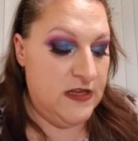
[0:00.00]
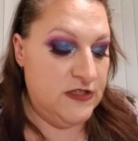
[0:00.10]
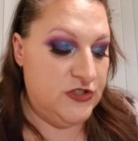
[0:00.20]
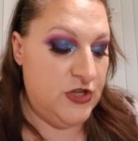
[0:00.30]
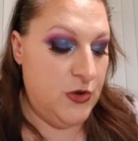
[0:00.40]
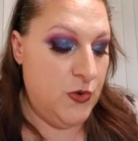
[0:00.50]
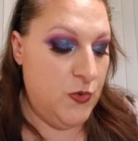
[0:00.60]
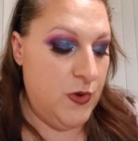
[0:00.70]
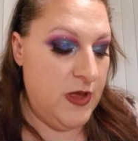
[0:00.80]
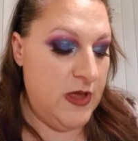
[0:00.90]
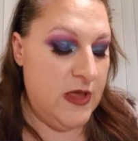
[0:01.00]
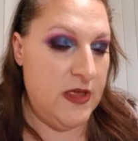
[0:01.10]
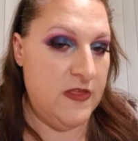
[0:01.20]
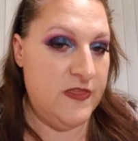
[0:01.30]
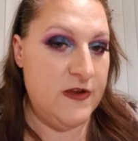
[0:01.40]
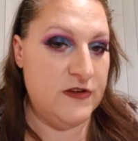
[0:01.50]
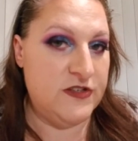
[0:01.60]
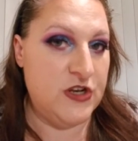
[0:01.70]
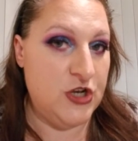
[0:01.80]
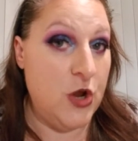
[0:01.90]
So
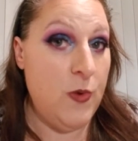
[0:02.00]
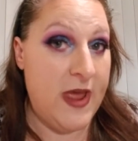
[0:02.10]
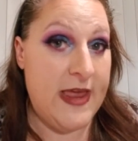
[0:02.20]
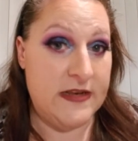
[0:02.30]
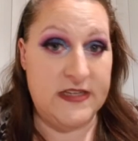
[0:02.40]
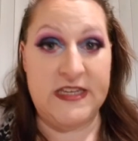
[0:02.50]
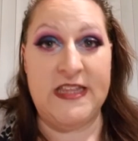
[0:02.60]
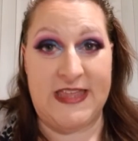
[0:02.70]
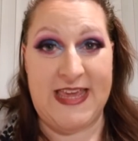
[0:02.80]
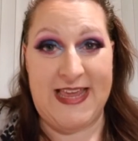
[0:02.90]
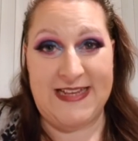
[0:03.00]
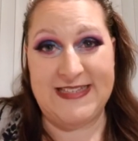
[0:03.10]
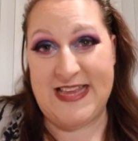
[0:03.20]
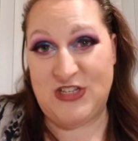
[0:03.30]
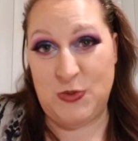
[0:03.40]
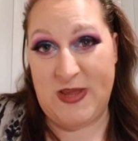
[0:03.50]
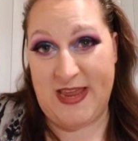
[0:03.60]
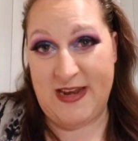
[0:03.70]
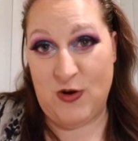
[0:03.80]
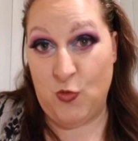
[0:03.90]
there's no end to the things that you
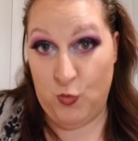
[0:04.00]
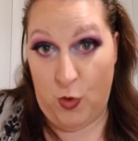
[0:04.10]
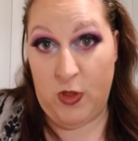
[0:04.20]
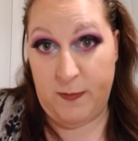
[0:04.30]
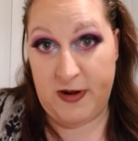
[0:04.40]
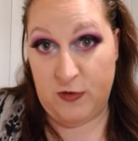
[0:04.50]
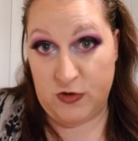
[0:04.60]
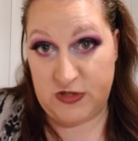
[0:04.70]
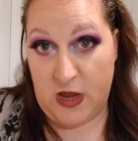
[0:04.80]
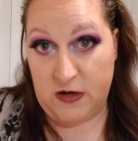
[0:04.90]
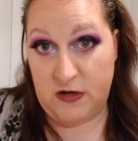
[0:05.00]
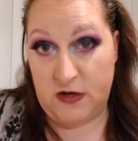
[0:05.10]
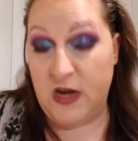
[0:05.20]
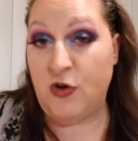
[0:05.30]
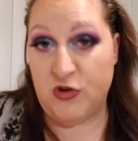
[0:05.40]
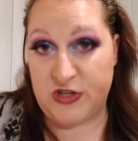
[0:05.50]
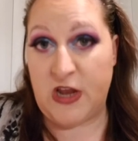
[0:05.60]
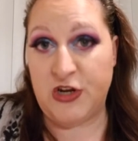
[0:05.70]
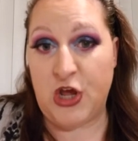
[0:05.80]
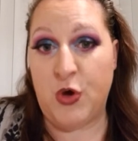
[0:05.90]
can roll up in croissant
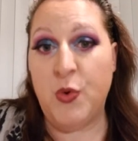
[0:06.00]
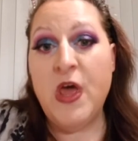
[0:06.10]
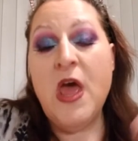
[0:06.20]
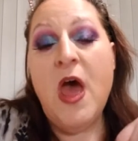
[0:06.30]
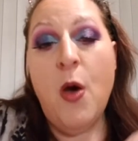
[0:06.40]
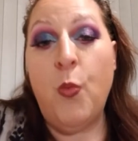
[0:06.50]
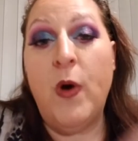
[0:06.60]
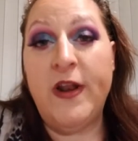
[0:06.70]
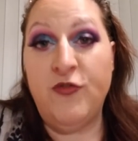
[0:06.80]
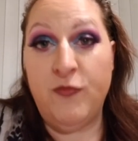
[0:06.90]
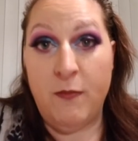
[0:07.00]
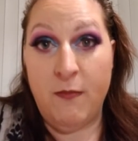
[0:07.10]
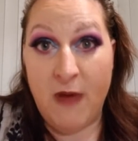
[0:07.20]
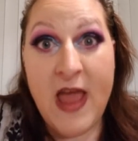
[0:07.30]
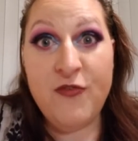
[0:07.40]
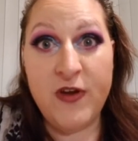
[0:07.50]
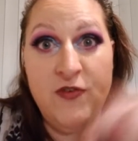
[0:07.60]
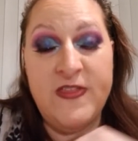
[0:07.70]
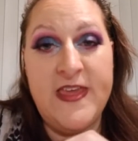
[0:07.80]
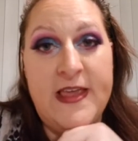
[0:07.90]
dough. One of my
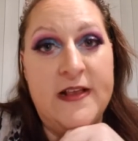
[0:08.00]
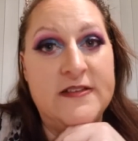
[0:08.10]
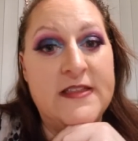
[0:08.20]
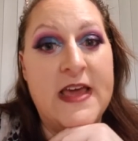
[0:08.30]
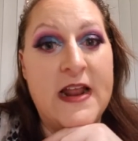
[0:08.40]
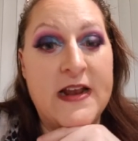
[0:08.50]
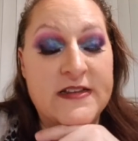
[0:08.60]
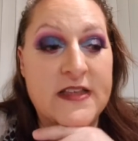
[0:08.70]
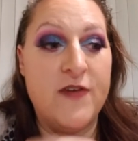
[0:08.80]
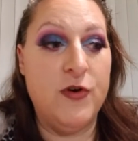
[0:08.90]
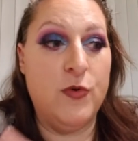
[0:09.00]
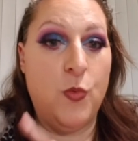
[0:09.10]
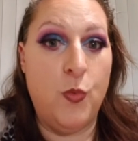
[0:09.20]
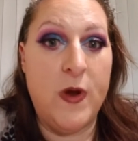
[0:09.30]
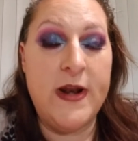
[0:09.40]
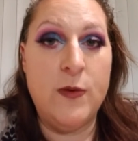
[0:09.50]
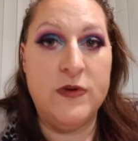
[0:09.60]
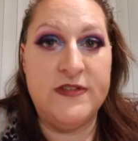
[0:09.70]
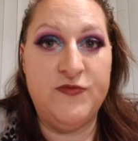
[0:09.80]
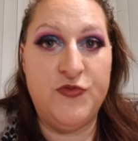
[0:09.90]
favorite things that I discovered when I
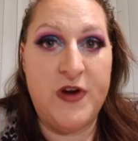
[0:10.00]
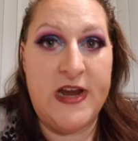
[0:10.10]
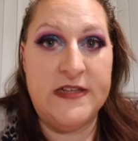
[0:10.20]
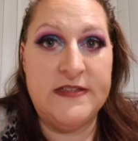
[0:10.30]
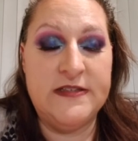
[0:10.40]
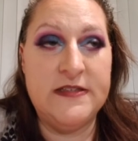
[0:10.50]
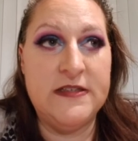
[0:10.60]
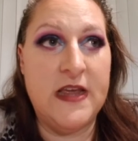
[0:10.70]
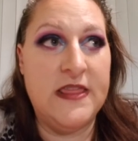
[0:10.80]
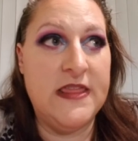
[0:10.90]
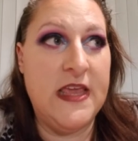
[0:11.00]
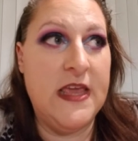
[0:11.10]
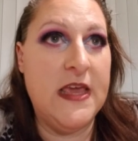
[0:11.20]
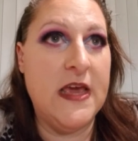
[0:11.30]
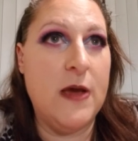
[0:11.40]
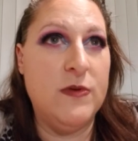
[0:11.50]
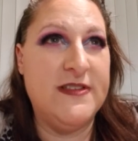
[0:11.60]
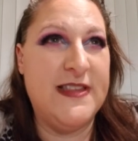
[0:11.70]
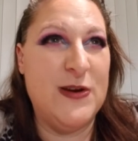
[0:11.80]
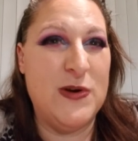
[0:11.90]
was in France, I think I was
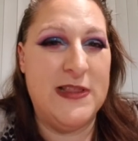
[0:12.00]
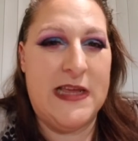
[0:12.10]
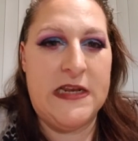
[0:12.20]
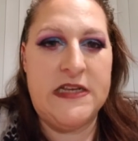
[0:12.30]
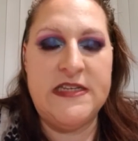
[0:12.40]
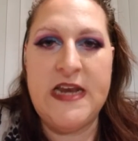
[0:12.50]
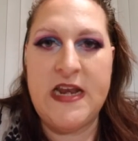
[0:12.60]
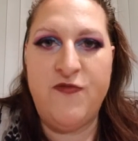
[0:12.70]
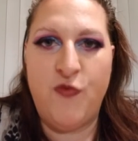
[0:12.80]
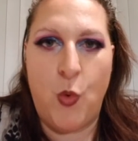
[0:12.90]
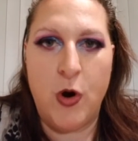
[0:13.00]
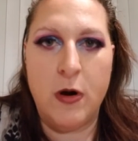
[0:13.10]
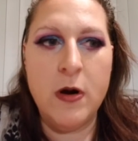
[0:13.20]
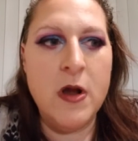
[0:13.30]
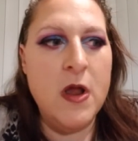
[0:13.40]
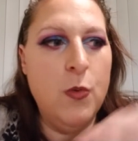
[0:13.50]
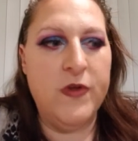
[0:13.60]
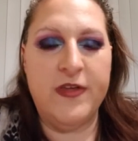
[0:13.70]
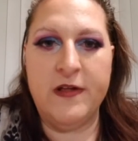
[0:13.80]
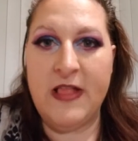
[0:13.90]
there in like 1984
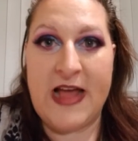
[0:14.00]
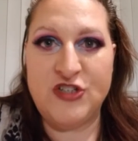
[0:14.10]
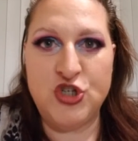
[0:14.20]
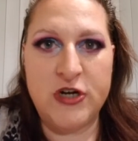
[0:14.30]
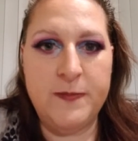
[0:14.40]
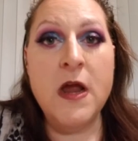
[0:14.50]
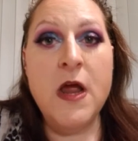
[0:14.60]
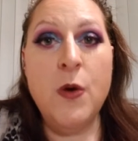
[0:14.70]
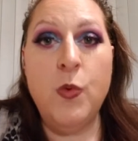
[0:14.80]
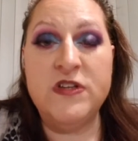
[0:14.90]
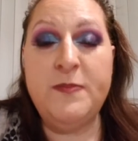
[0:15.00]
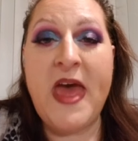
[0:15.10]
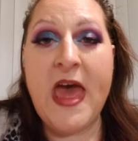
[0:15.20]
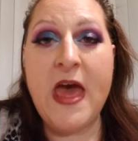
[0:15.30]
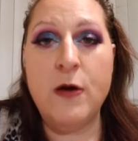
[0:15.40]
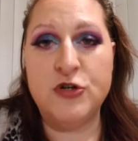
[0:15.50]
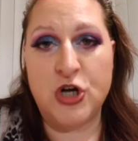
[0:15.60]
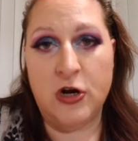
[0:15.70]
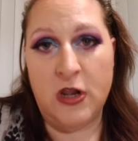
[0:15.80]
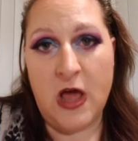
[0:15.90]
with a class trip, was pain au
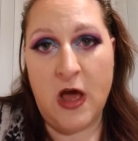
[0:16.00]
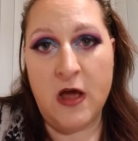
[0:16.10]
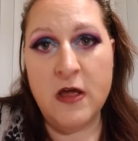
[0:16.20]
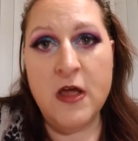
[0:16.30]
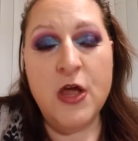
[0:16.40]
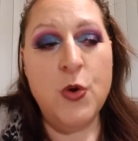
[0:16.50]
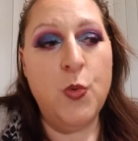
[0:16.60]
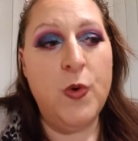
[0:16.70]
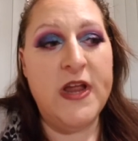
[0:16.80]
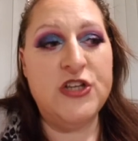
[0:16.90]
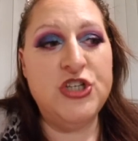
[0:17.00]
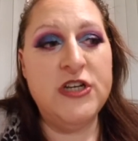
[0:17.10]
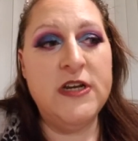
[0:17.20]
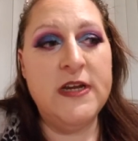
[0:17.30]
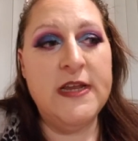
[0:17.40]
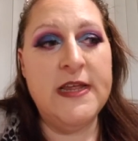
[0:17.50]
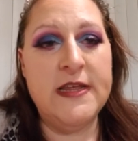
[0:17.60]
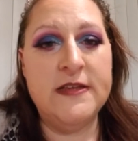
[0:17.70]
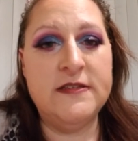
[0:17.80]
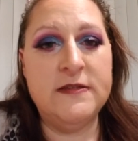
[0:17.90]
chocolat, which
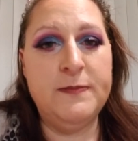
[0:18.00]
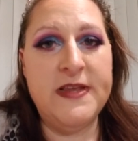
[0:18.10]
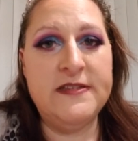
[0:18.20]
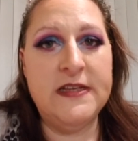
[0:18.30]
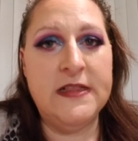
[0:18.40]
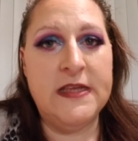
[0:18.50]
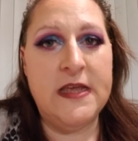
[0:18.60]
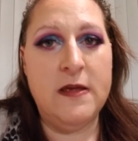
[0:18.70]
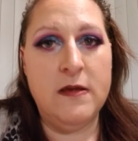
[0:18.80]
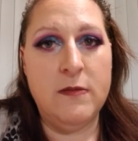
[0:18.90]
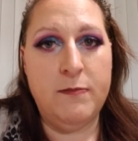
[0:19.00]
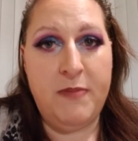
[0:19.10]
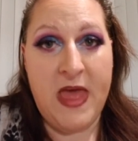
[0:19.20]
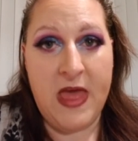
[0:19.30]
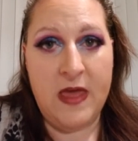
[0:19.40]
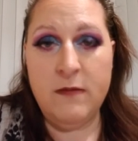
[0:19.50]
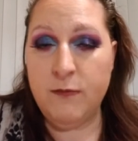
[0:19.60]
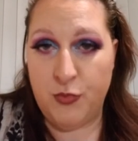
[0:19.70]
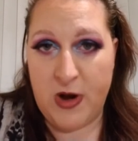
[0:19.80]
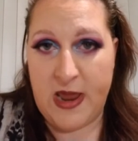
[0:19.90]
is basically pain,
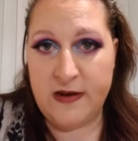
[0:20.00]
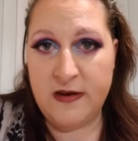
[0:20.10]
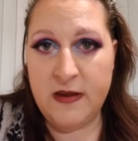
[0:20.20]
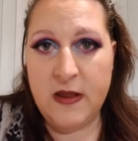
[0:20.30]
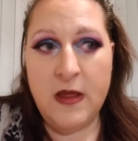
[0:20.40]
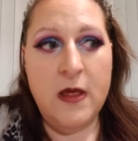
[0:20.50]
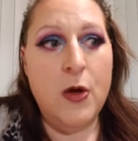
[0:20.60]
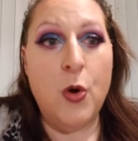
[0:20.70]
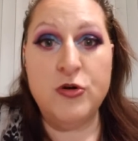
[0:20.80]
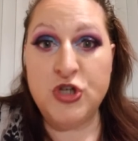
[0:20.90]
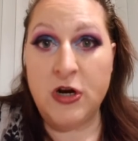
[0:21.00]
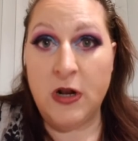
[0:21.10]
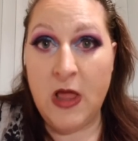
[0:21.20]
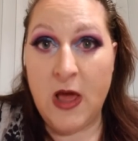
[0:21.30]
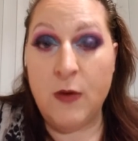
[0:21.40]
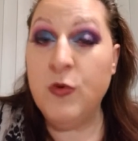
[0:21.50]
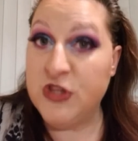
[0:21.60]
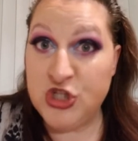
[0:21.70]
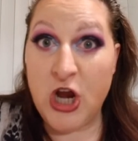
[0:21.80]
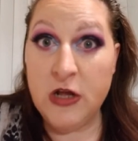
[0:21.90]
bread, au chocolat,
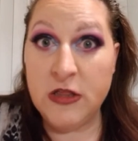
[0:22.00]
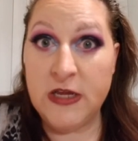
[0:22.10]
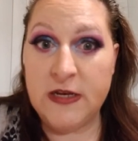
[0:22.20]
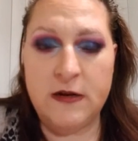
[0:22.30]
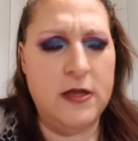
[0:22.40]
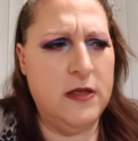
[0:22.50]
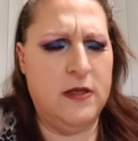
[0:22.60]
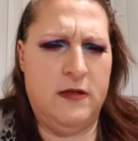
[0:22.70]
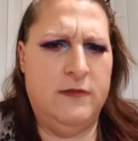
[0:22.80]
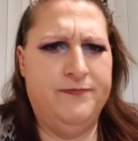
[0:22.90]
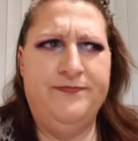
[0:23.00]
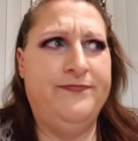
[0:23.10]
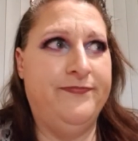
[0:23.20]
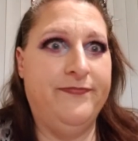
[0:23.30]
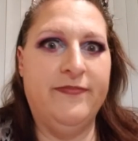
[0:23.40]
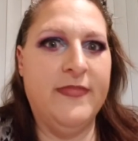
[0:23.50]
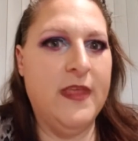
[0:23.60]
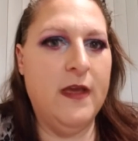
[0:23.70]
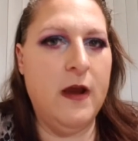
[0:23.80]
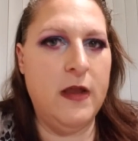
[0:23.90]
with chocolate.
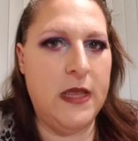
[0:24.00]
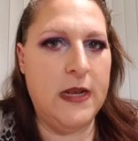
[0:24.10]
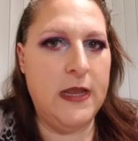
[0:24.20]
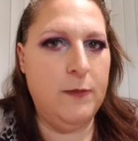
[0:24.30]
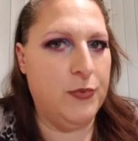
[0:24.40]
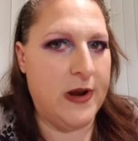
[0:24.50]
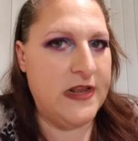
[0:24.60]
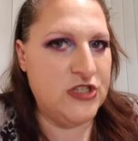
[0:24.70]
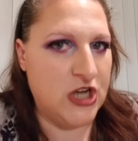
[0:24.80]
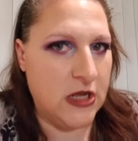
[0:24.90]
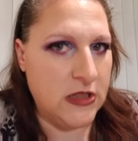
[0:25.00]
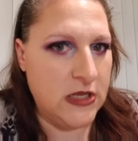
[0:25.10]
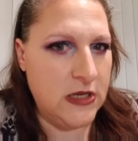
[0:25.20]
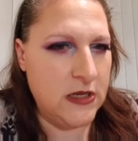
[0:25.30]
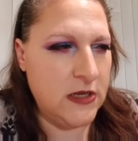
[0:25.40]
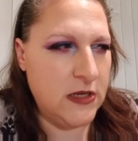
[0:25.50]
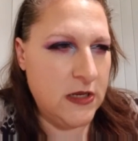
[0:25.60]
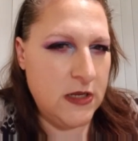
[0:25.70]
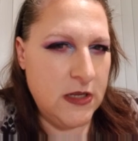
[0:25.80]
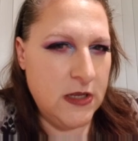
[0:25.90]
Are you kidding? Bread and chocolate
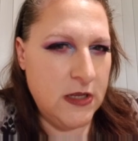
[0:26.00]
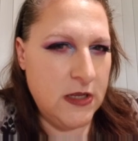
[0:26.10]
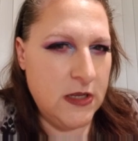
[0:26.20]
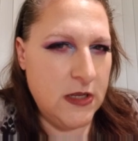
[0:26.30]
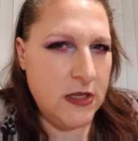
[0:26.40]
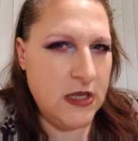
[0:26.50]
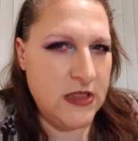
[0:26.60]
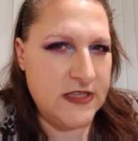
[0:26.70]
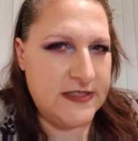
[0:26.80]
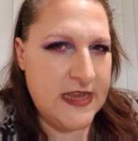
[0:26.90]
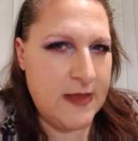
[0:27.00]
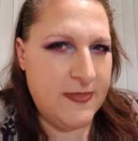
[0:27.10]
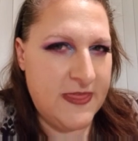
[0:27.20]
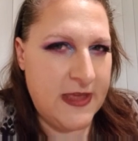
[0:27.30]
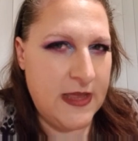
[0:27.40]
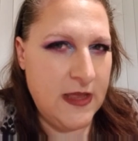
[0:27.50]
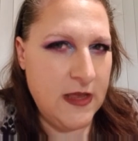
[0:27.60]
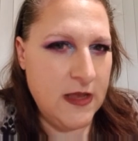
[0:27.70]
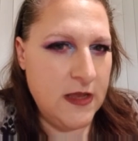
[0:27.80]
in the same thing?